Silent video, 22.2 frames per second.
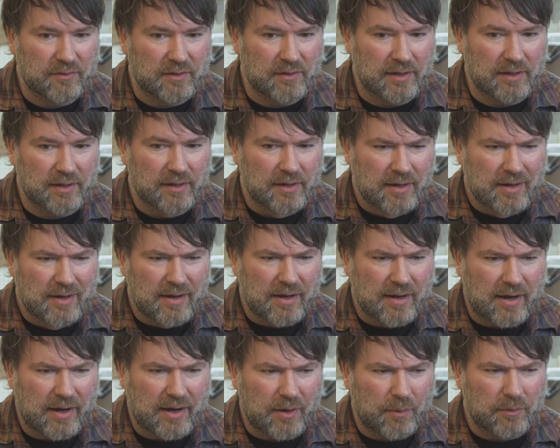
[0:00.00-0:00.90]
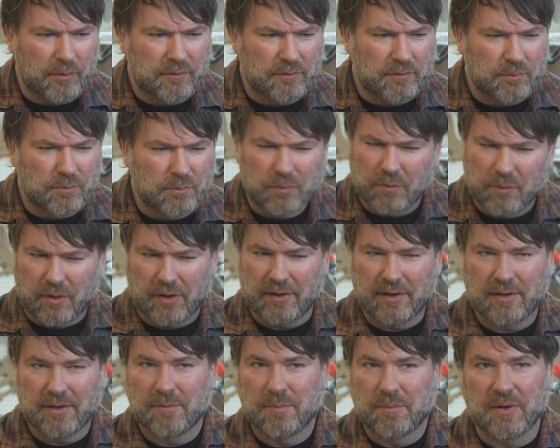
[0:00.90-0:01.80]
that I always
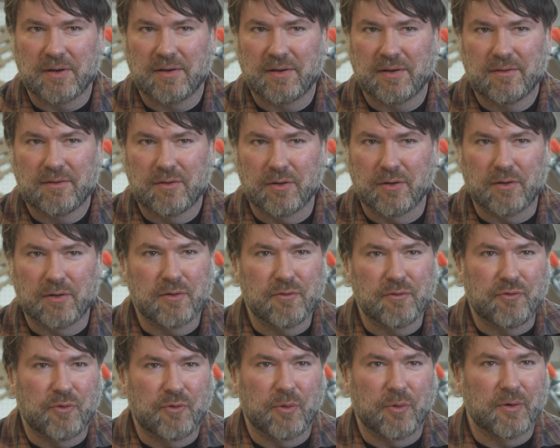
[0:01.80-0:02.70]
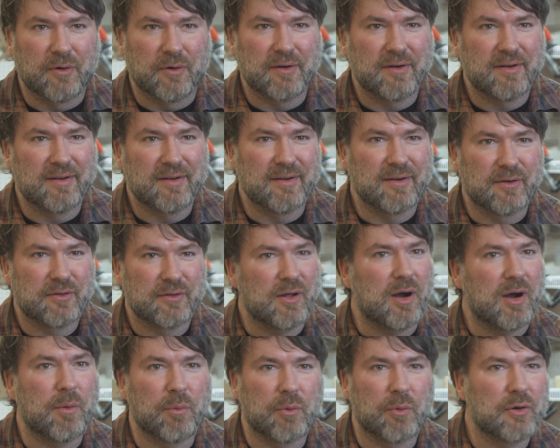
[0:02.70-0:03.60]
wanted but couldn't afford or
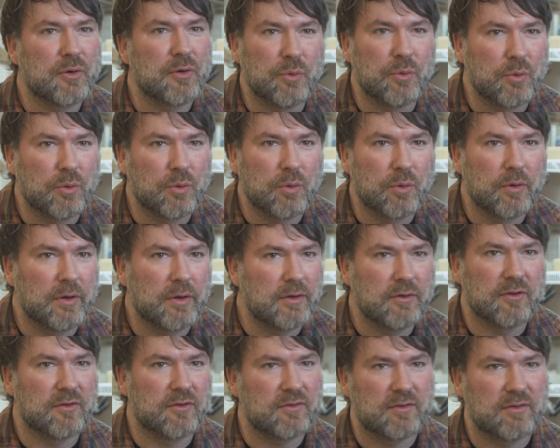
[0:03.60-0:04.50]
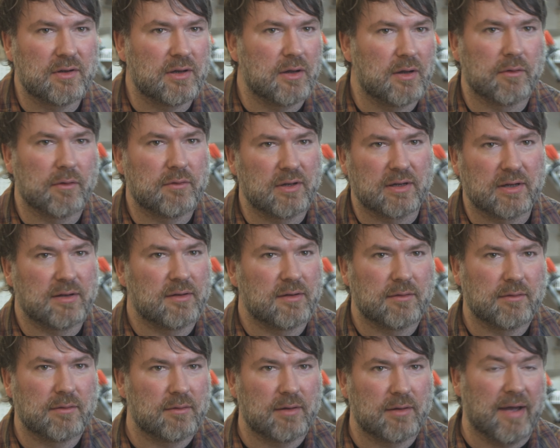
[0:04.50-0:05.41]
thought were cool and just
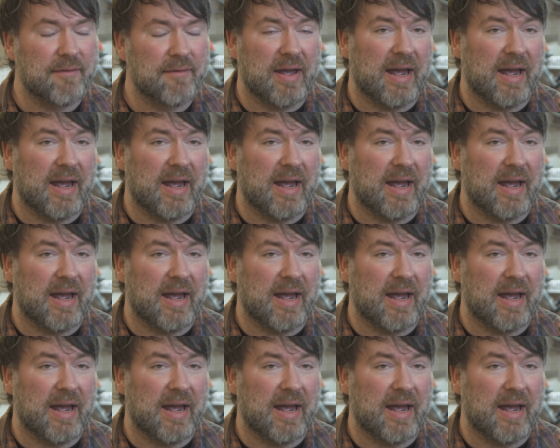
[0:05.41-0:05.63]
didn't have